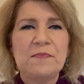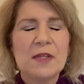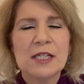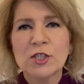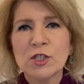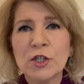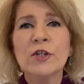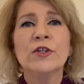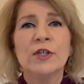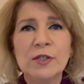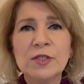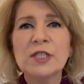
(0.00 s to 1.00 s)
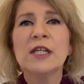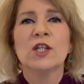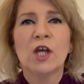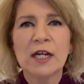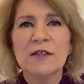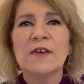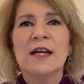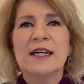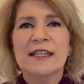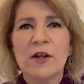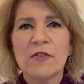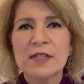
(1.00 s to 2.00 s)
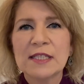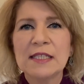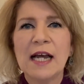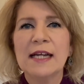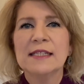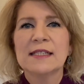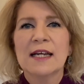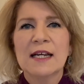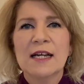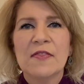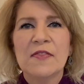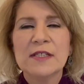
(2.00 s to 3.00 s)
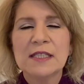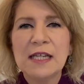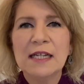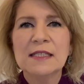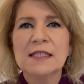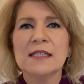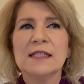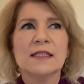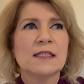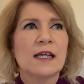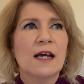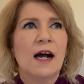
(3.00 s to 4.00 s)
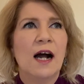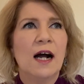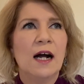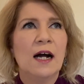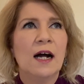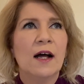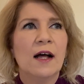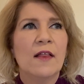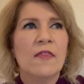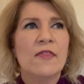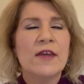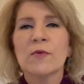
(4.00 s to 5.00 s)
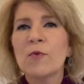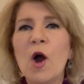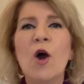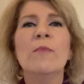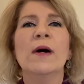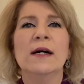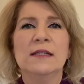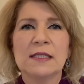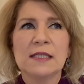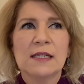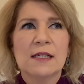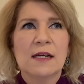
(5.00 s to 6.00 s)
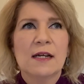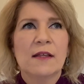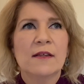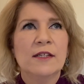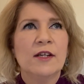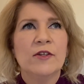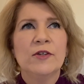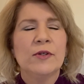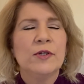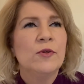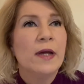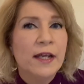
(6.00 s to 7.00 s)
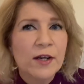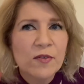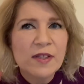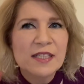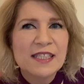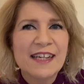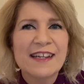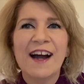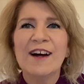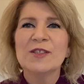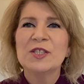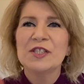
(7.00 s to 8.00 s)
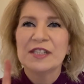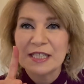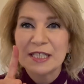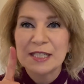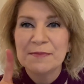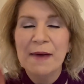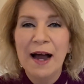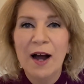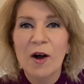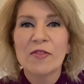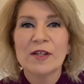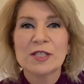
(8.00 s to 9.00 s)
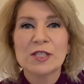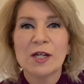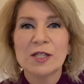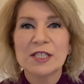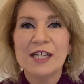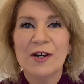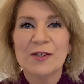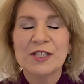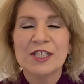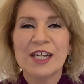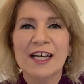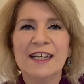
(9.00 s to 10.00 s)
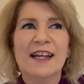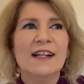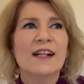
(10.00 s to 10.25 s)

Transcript: So you're using a lot of, the sight, the senses, the aromas. You hear the seagulls, you could smell the salty ocean.